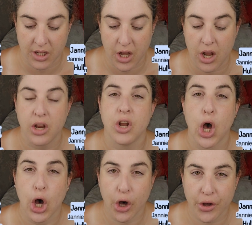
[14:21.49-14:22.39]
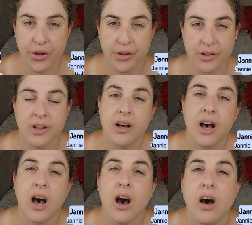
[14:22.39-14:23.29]
en huil
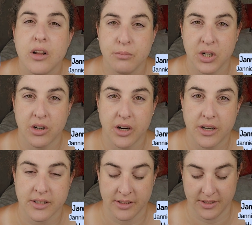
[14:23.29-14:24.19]
aan mekaar.